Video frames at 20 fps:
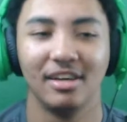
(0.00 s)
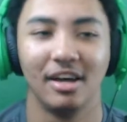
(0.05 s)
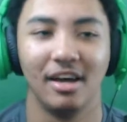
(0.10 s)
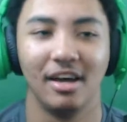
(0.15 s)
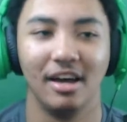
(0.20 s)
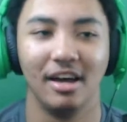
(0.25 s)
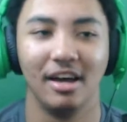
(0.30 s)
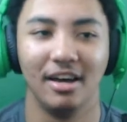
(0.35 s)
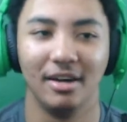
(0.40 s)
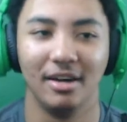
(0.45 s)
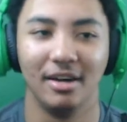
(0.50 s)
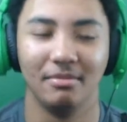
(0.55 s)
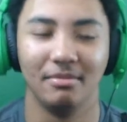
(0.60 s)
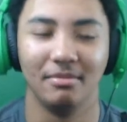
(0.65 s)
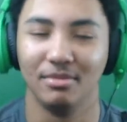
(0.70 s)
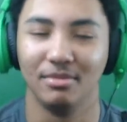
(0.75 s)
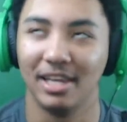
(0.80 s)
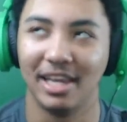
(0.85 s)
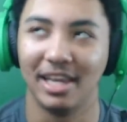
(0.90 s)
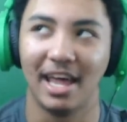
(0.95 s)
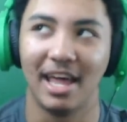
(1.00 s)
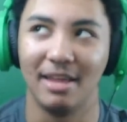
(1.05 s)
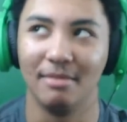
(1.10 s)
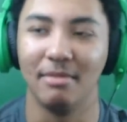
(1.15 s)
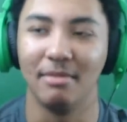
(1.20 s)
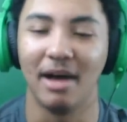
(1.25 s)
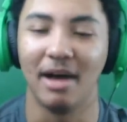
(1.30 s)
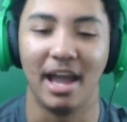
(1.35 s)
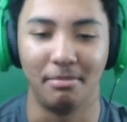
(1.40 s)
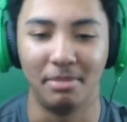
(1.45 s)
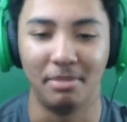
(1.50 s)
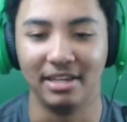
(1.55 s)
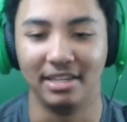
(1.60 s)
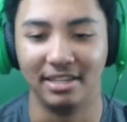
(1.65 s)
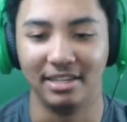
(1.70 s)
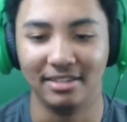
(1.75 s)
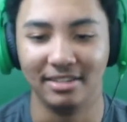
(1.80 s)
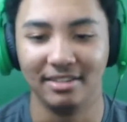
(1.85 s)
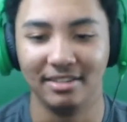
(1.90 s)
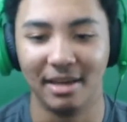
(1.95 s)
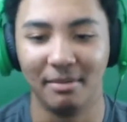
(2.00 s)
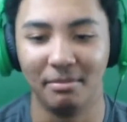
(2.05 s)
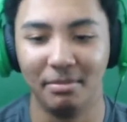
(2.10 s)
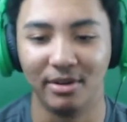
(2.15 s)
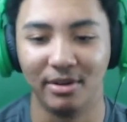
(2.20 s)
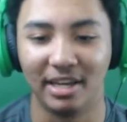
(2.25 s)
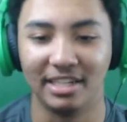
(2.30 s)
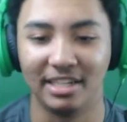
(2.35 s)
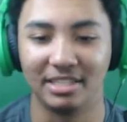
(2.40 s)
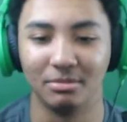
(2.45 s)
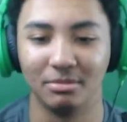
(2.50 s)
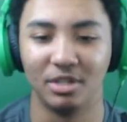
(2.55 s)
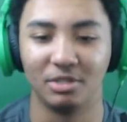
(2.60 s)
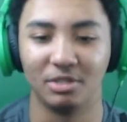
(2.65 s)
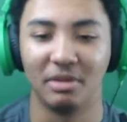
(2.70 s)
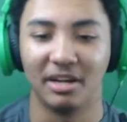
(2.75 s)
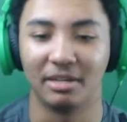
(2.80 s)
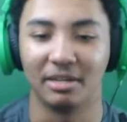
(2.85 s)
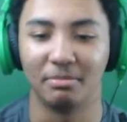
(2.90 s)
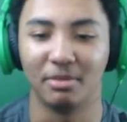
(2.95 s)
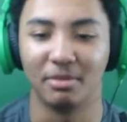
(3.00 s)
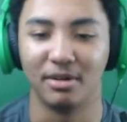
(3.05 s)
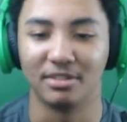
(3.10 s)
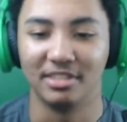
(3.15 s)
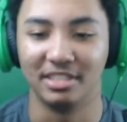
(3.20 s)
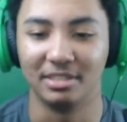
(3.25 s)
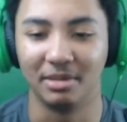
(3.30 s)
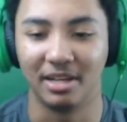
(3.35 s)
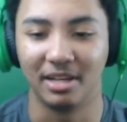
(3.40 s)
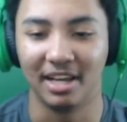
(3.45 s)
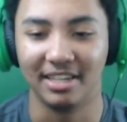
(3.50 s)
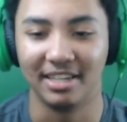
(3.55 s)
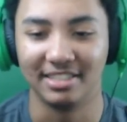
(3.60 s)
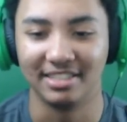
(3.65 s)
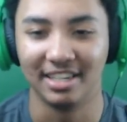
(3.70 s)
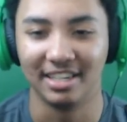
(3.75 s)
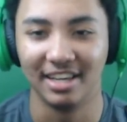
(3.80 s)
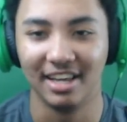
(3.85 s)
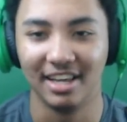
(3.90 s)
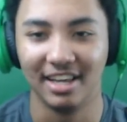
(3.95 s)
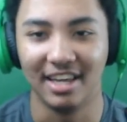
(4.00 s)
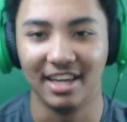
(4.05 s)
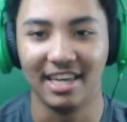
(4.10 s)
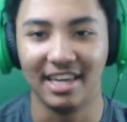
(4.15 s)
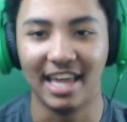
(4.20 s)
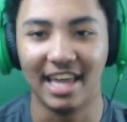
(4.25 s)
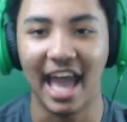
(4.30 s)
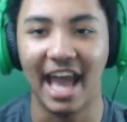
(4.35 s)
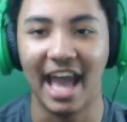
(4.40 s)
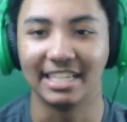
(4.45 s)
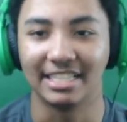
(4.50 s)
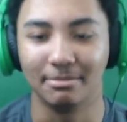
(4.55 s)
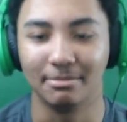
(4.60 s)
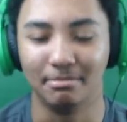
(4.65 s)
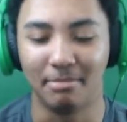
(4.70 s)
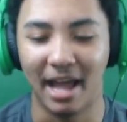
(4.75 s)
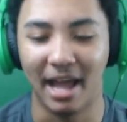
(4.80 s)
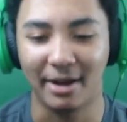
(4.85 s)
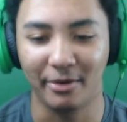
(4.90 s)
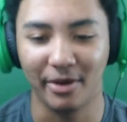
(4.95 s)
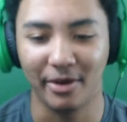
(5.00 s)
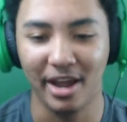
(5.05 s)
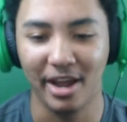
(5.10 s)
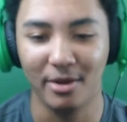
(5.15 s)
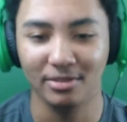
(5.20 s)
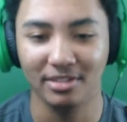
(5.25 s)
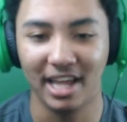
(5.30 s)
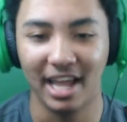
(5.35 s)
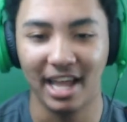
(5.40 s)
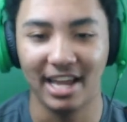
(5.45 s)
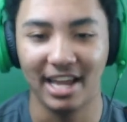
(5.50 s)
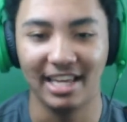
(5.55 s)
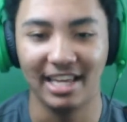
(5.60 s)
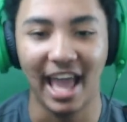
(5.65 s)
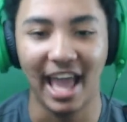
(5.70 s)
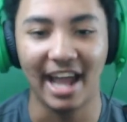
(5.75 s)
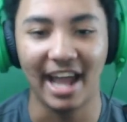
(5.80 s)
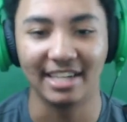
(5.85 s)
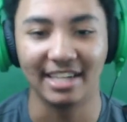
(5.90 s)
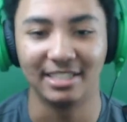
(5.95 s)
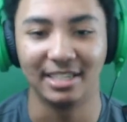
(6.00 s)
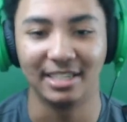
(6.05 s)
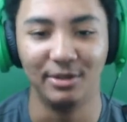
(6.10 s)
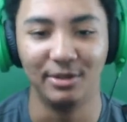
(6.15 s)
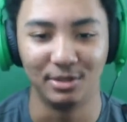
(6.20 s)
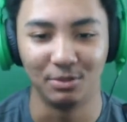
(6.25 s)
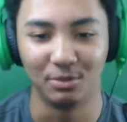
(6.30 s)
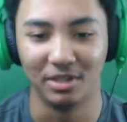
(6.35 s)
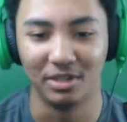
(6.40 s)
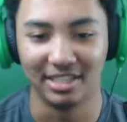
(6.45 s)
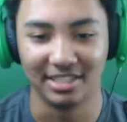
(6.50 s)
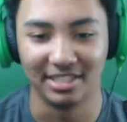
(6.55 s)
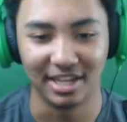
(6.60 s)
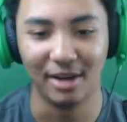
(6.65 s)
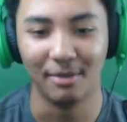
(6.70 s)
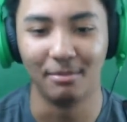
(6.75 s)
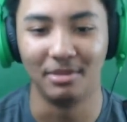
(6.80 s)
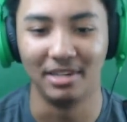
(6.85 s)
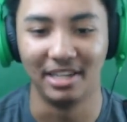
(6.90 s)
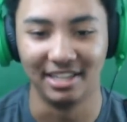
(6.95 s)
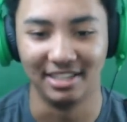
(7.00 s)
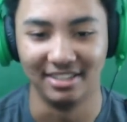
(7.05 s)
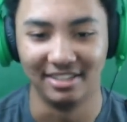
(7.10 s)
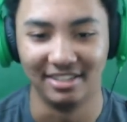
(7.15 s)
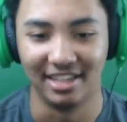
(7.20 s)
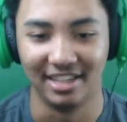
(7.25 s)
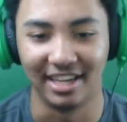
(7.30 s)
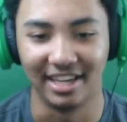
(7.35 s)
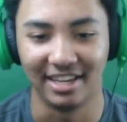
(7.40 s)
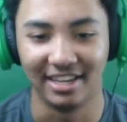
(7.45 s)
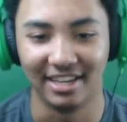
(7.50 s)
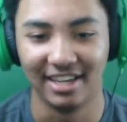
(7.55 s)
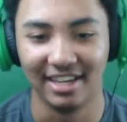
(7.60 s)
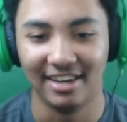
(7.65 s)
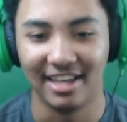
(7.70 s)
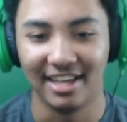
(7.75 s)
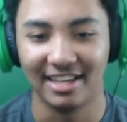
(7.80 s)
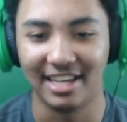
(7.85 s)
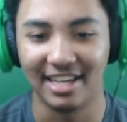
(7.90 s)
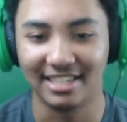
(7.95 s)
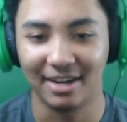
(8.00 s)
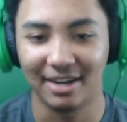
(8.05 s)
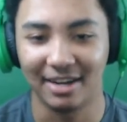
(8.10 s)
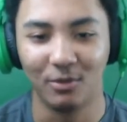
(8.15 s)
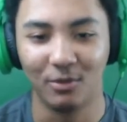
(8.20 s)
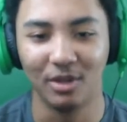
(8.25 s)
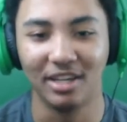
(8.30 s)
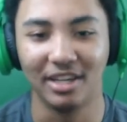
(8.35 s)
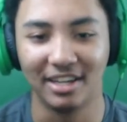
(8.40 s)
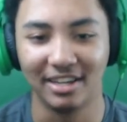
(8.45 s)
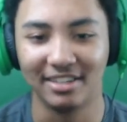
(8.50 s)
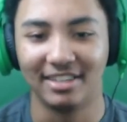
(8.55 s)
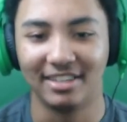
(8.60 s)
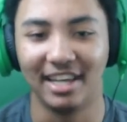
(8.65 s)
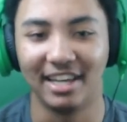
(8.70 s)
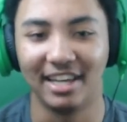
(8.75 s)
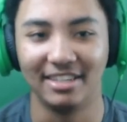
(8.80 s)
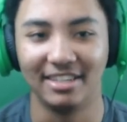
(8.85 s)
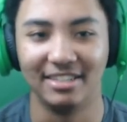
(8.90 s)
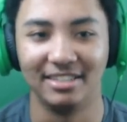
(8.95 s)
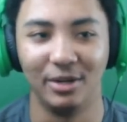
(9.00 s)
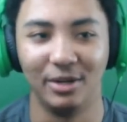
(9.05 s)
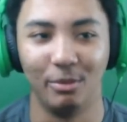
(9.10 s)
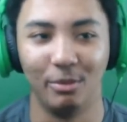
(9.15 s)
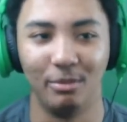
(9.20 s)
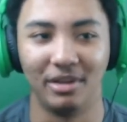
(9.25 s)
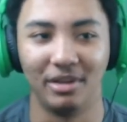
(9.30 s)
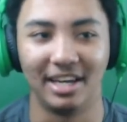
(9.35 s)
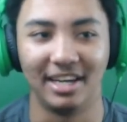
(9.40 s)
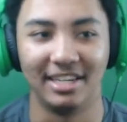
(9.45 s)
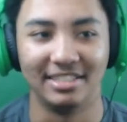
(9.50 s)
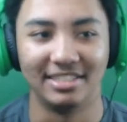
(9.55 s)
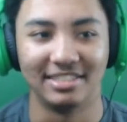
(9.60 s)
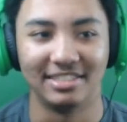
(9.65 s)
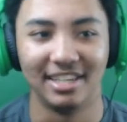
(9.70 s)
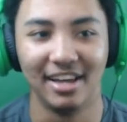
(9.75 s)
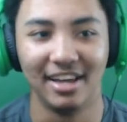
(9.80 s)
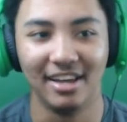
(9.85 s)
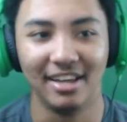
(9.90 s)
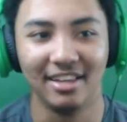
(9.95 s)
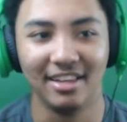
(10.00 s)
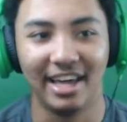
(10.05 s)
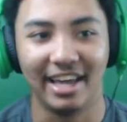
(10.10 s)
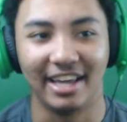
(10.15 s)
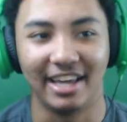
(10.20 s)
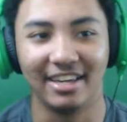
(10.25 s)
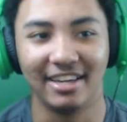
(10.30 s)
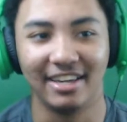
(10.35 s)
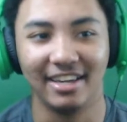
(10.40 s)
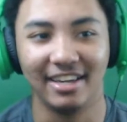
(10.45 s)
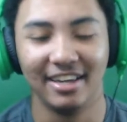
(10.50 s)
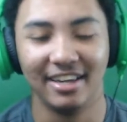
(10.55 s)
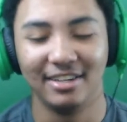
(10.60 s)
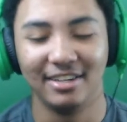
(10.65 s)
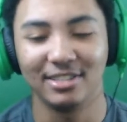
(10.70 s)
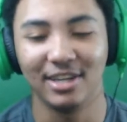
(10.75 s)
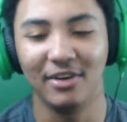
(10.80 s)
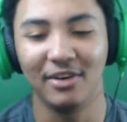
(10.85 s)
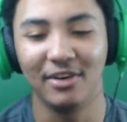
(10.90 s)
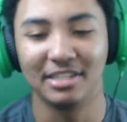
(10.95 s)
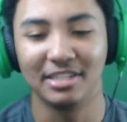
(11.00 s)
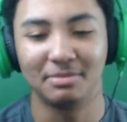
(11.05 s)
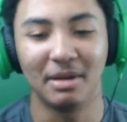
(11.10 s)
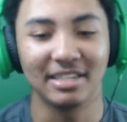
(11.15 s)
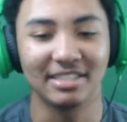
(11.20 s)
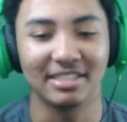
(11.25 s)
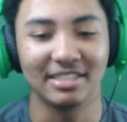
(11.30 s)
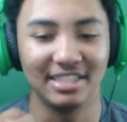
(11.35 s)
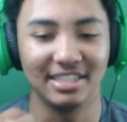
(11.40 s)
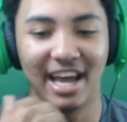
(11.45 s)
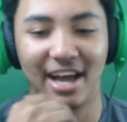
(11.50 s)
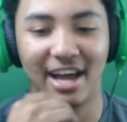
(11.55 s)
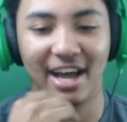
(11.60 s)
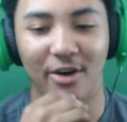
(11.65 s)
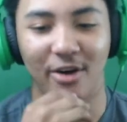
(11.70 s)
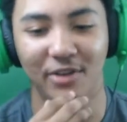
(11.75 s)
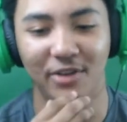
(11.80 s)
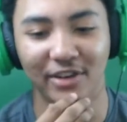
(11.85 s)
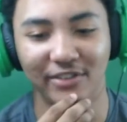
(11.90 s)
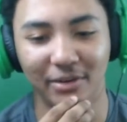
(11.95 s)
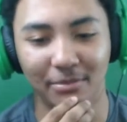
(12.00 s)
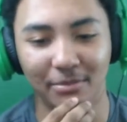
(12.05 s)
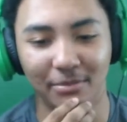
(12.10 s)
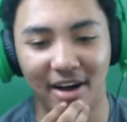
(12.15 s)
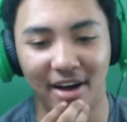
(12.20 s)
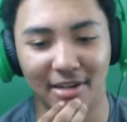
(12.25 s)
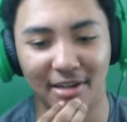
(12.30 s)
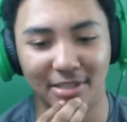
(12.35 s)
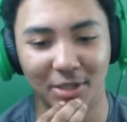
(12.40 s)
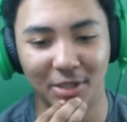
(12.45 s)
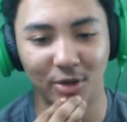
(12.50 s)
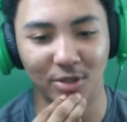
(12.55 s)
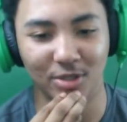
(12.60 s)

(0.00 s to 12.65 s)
that in my opinion, that Bill Gates is a more respected person is because he has the background and he executes with his company. Like that's like a really good thing to do because like there's always, especially now, if you have a boss